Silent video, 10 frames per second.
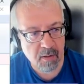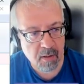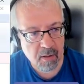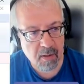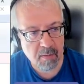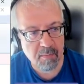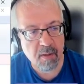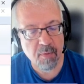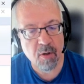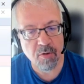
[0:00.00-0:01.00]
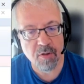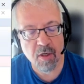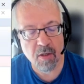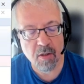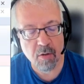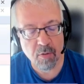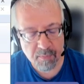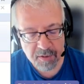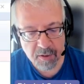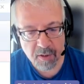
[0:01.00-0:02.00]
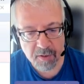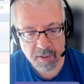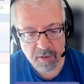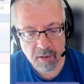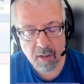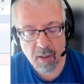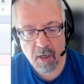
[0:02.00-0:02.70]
In our meta connector,